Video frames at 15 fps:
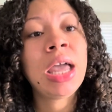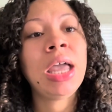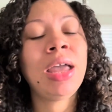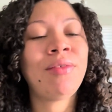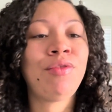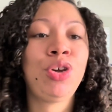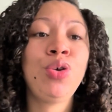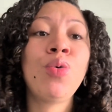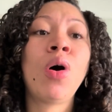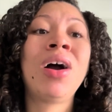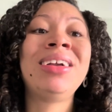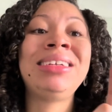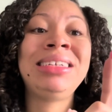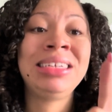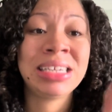if you
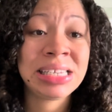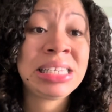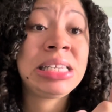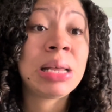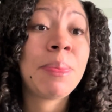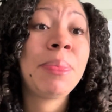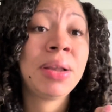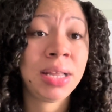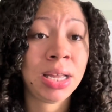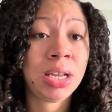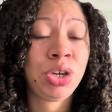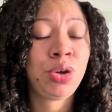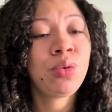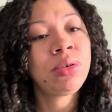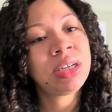are
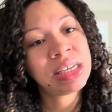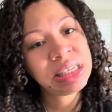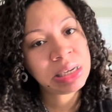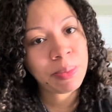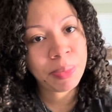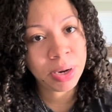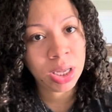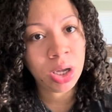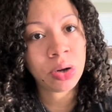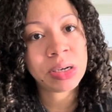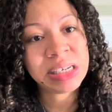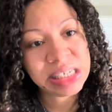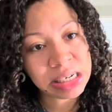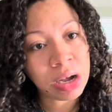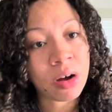disciplined, you discipline
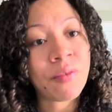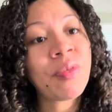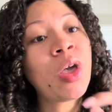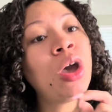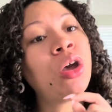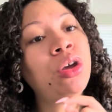yourself.